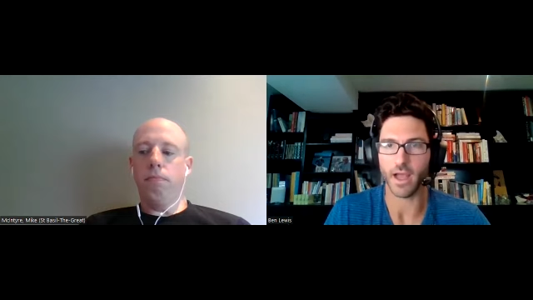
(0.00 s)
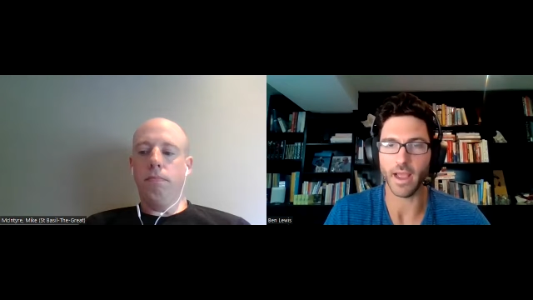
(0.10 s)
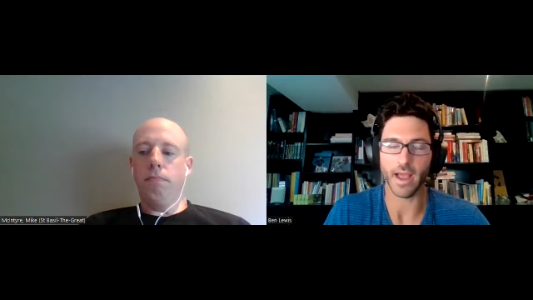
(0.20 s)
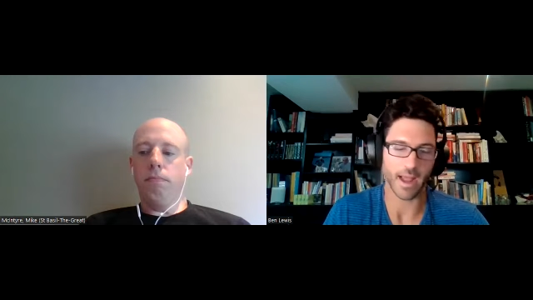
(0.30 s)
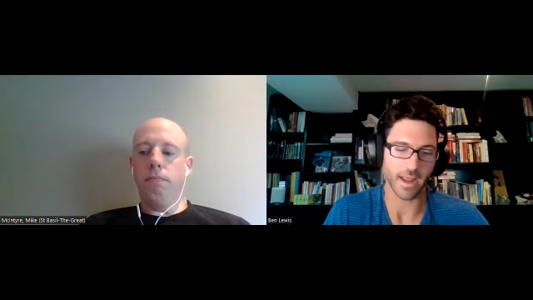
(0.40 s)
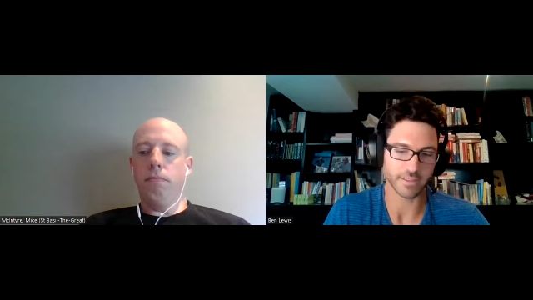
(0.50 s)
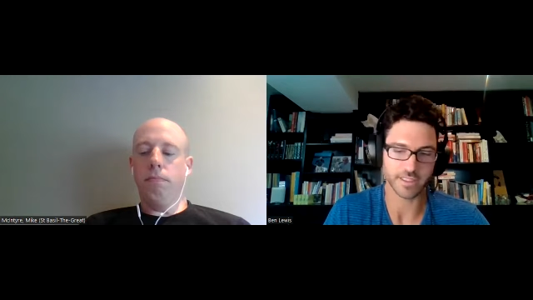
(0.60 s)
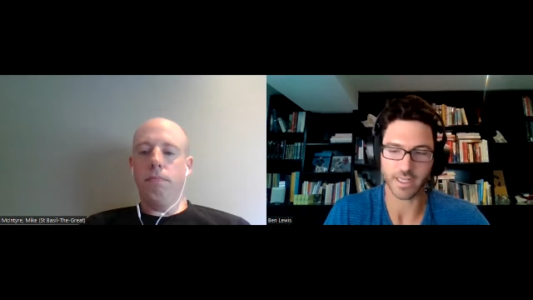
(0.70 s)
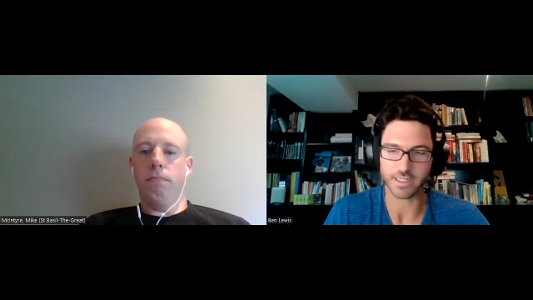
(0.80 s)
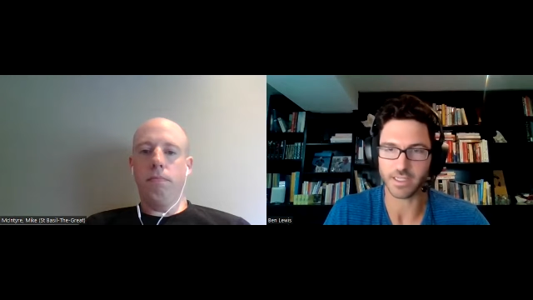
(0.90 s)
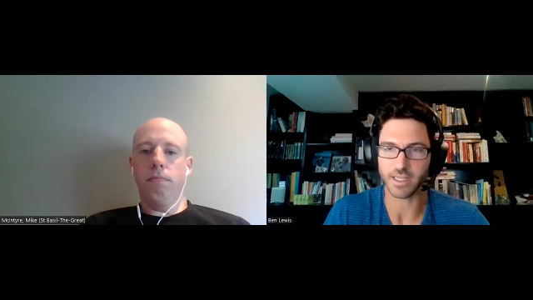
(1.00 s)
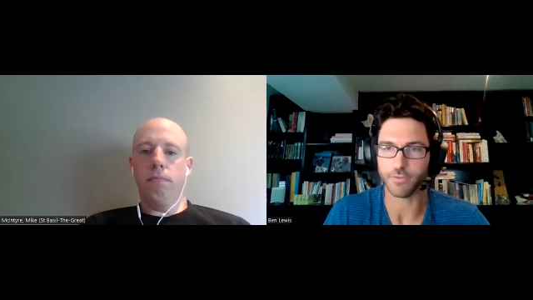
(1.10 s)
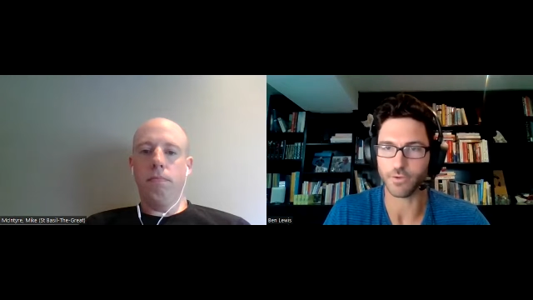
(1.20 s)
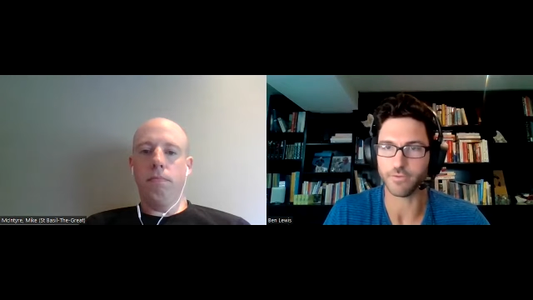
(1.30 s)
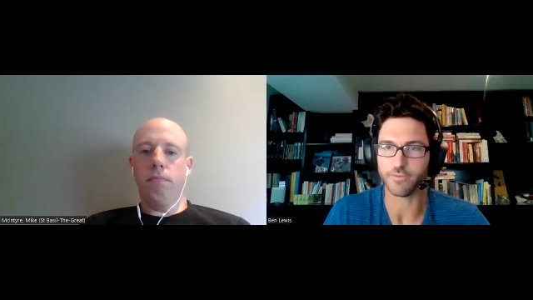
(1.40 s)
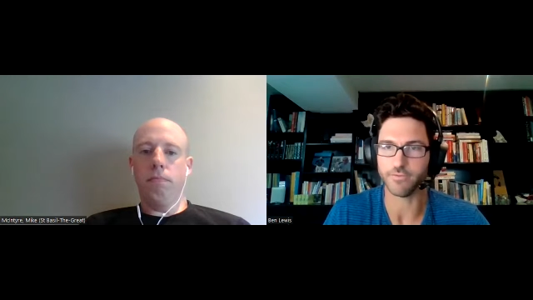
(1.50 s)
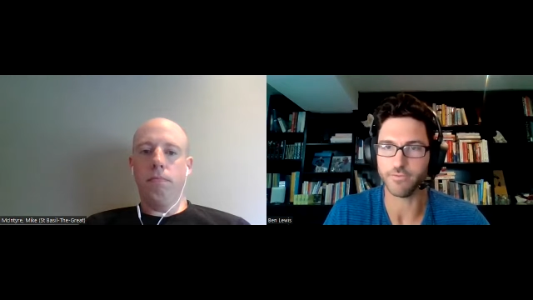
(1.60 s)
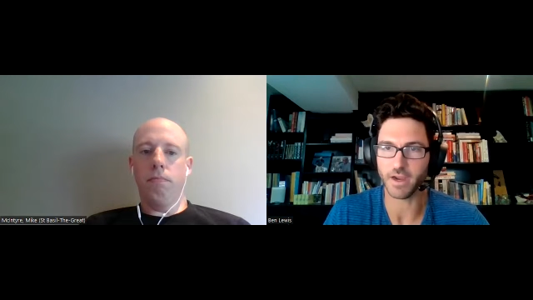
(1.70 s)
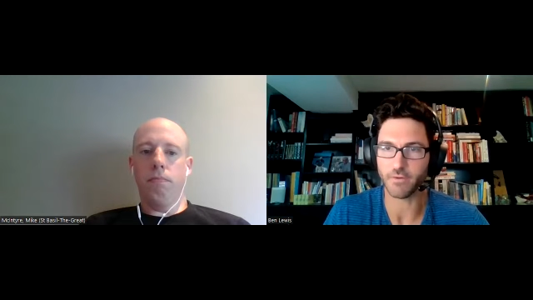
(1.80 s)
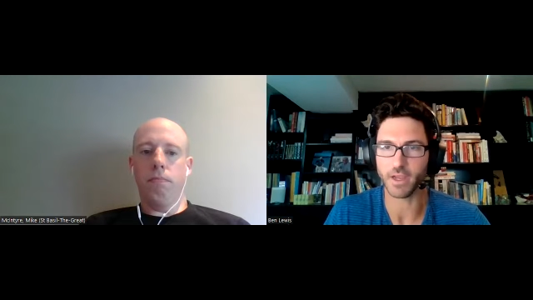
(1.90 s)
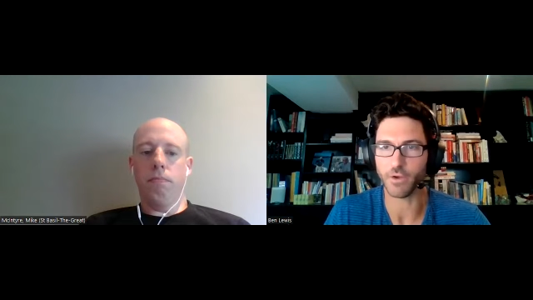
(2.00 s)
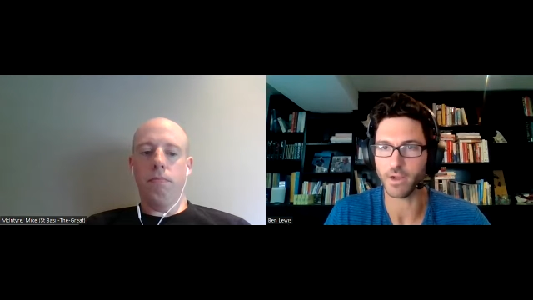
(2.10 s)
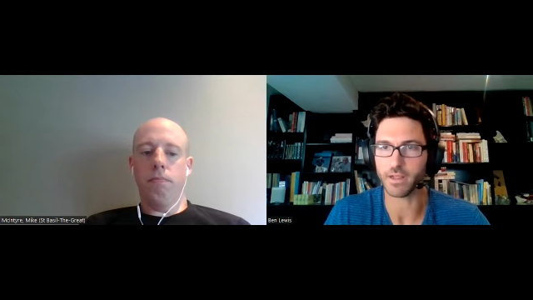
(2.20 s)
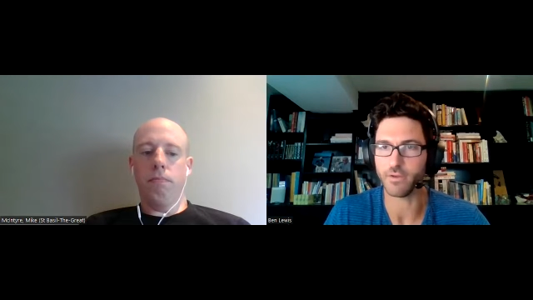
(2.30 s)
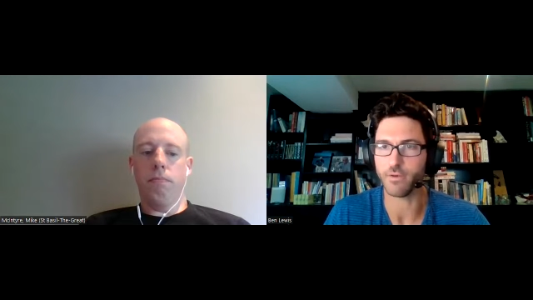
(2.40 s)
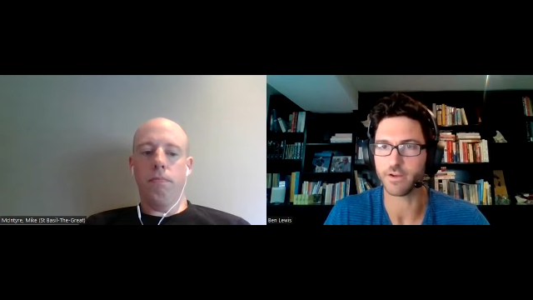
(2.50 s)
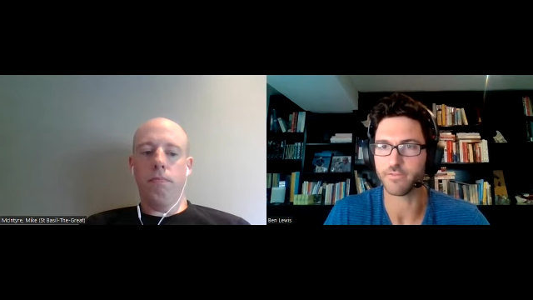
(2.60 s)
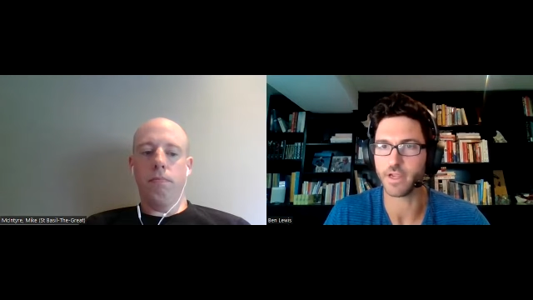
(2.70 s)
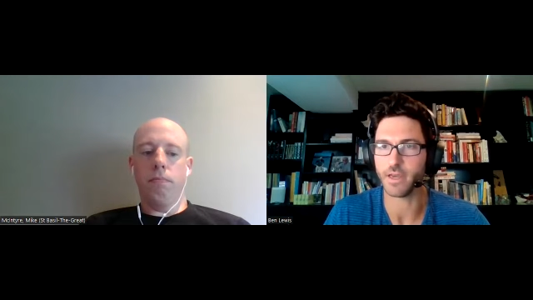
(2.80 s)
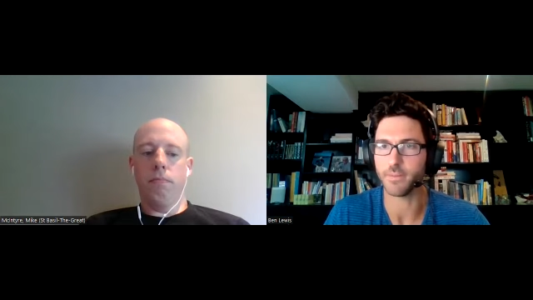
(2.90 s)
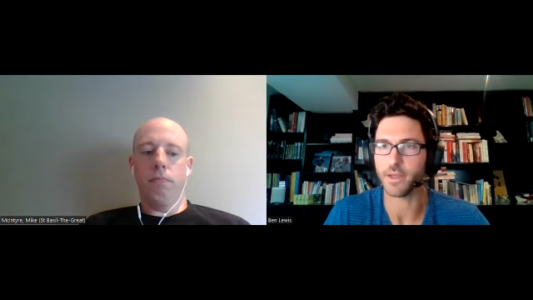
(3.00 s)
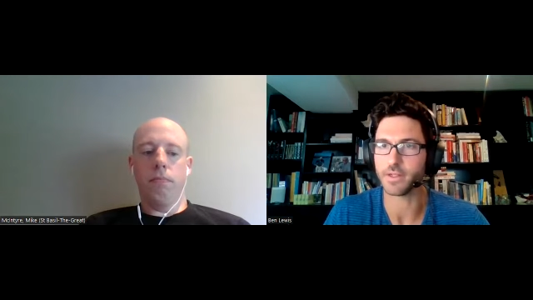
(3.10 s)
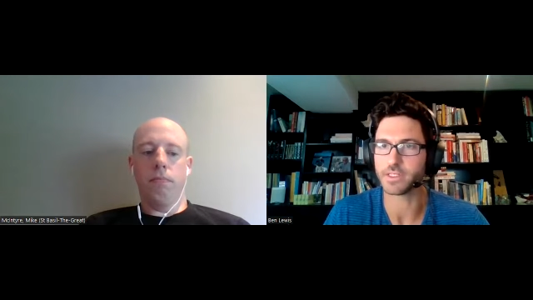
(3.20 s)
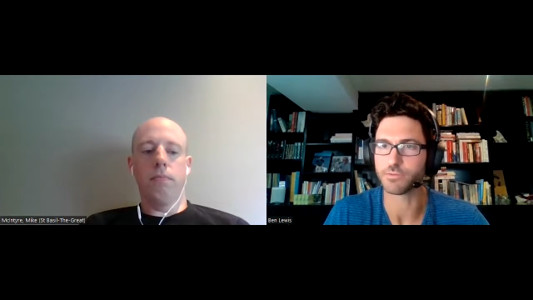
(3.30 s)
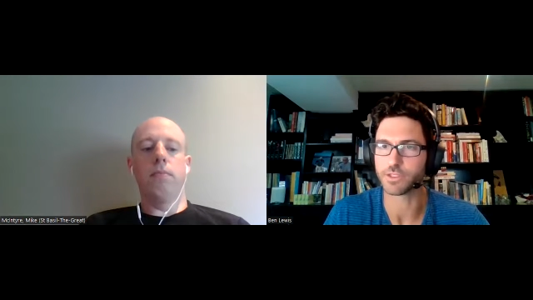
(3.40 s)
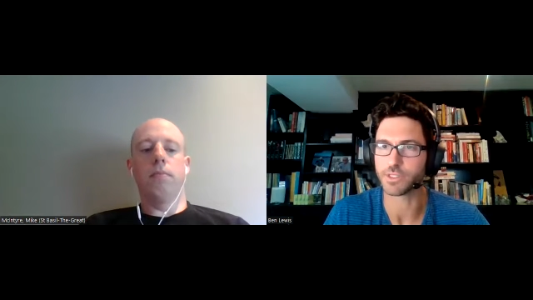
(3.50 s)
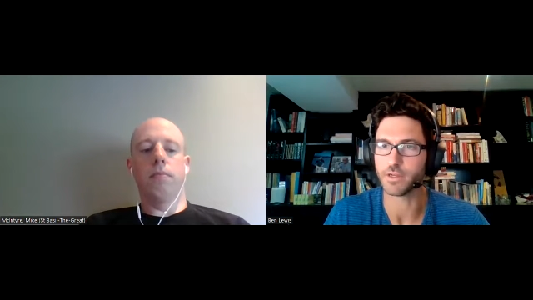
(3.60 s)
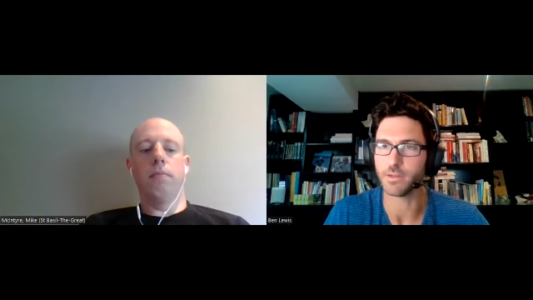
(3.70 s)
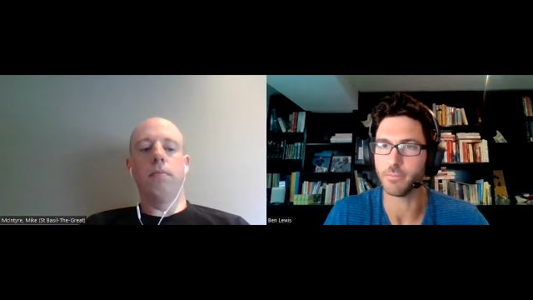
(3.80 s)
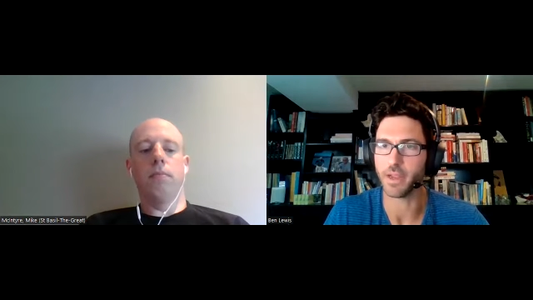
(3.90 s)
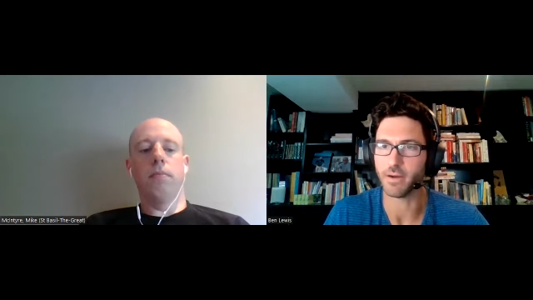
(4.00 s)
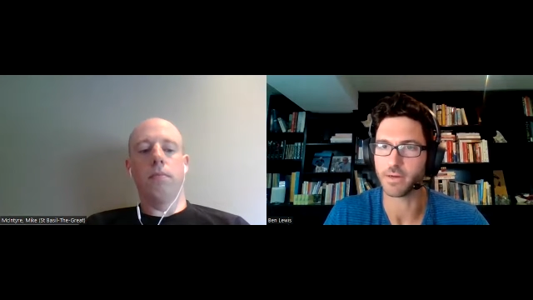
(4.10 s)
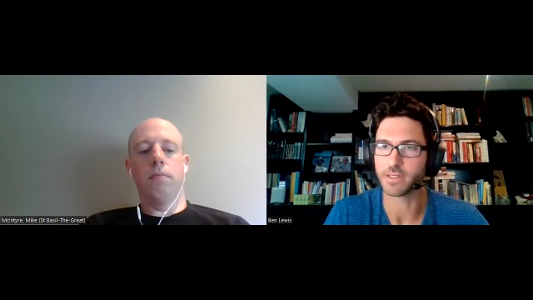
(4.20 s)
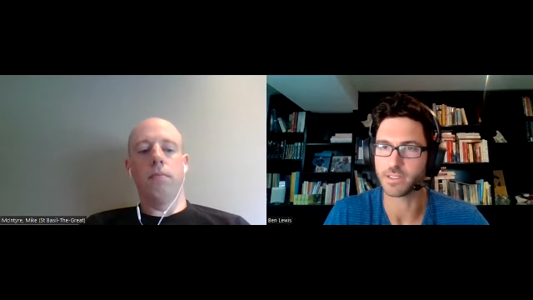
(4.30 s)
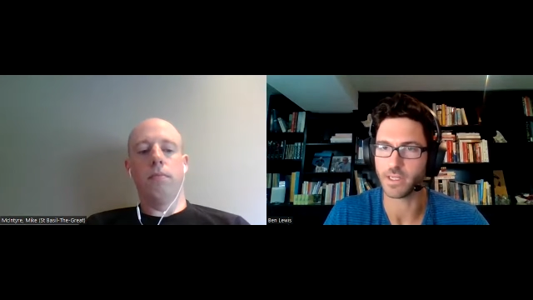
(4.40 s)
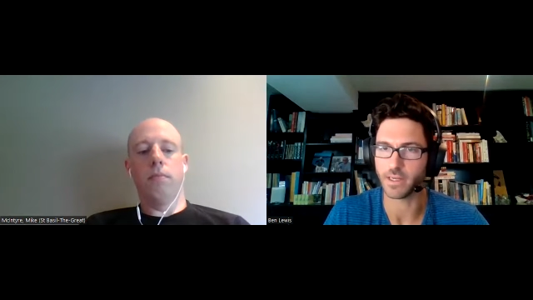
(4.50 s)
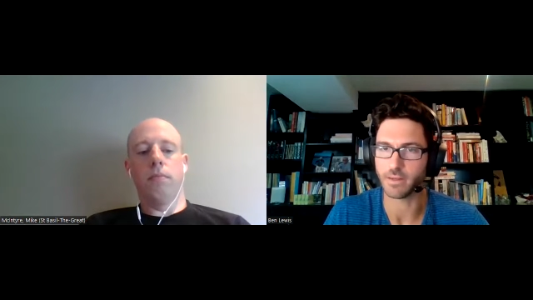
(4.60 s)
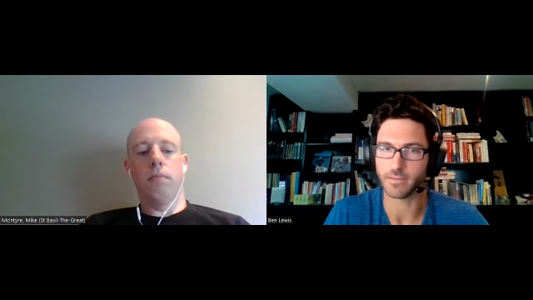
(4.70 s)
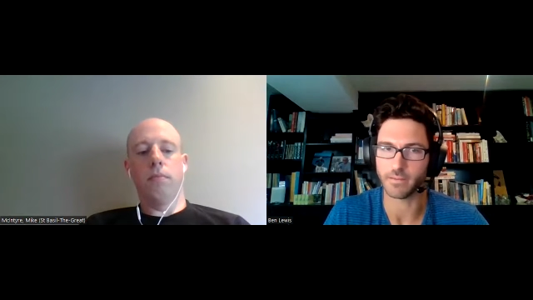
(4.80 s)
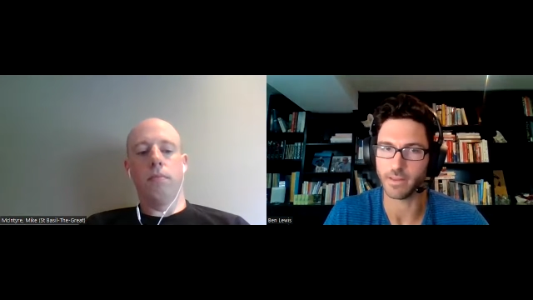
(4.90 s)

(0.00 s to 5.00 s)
Speaker 1: I, I sense he will very quickly want to forget about his result in Paris and